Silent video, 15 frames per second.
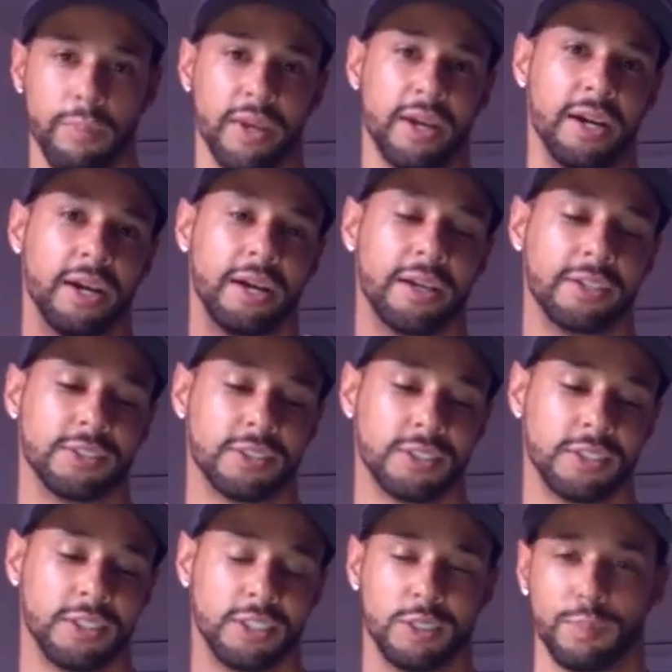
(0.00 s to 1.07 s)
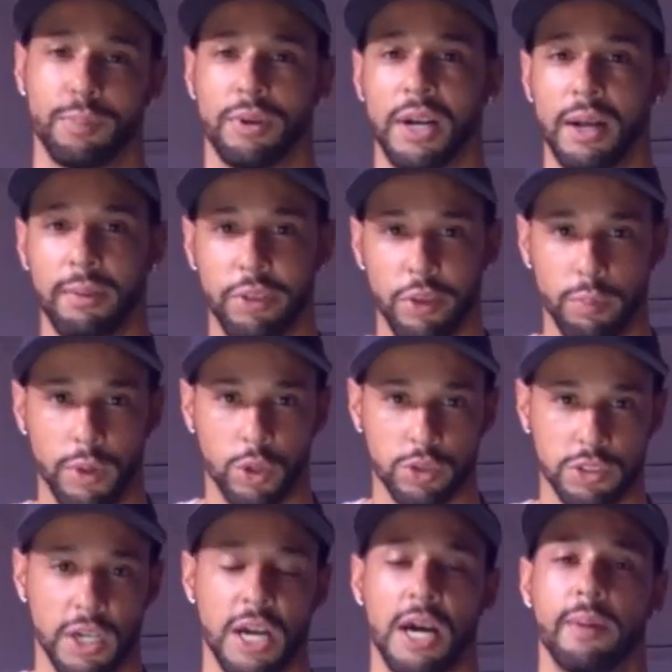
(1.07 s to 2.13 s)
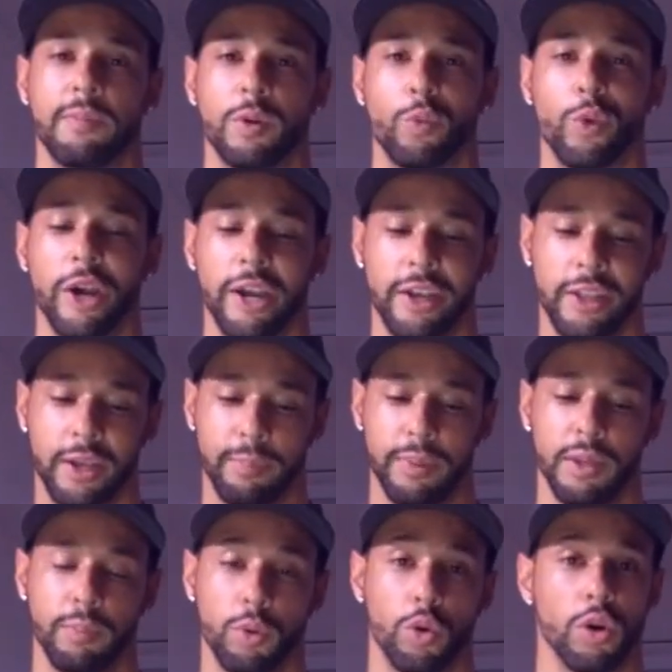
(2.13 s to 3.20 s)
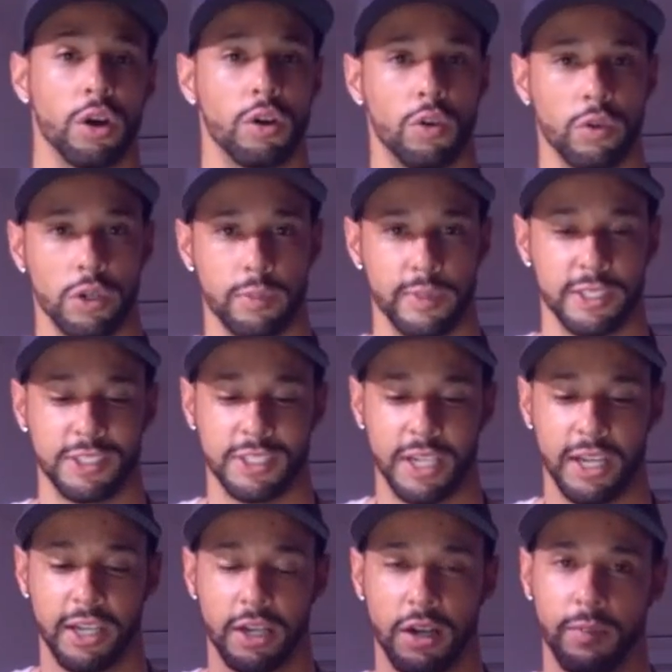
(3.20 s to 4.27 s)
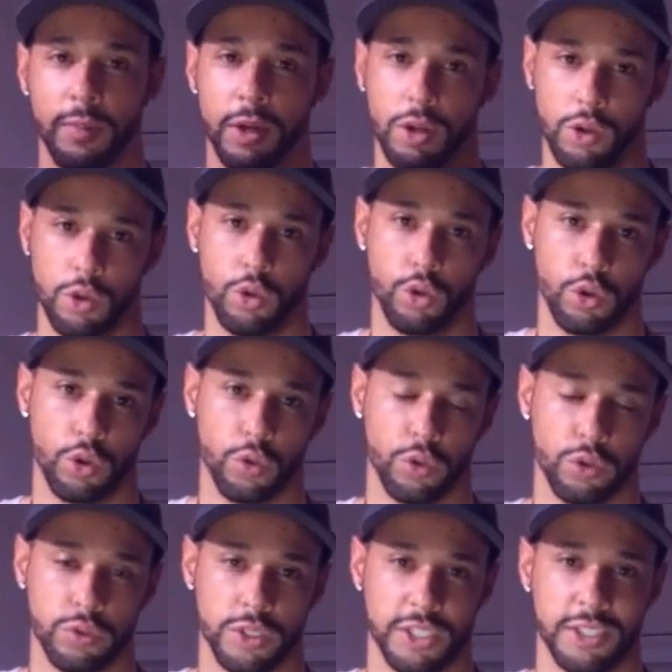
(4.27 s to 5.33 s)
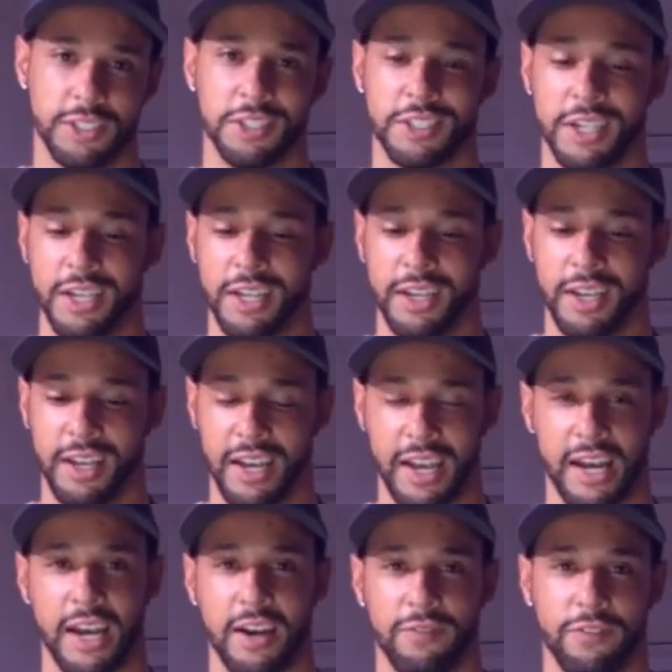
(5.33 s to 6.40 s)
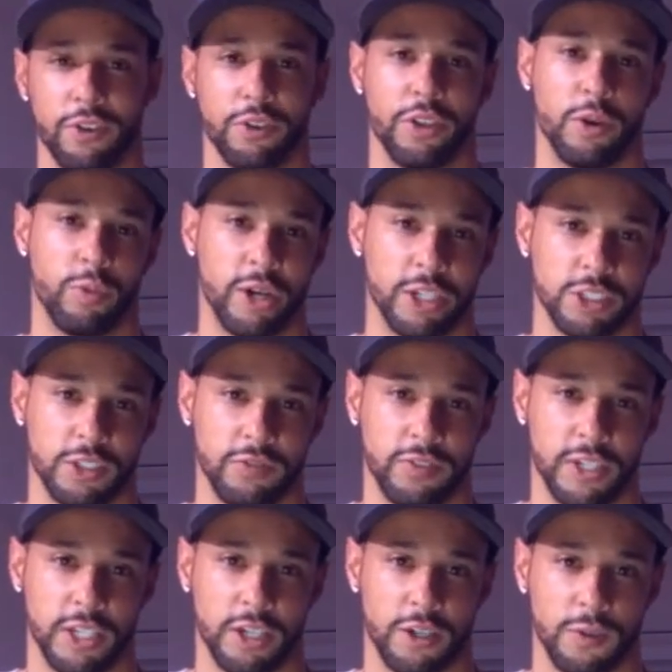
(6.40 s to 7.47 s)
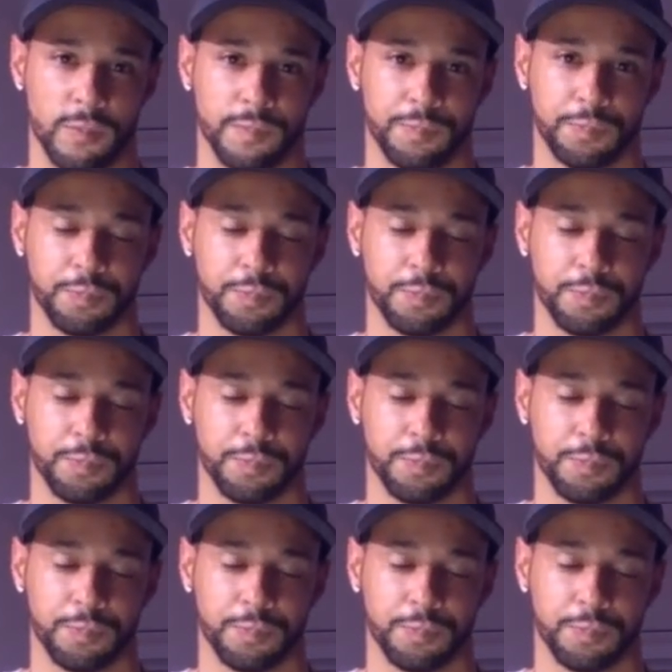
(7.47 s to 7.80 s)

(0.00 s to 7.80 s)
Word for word: because it's probably the most common way that people are going to be setting up Google routines after they watch the video.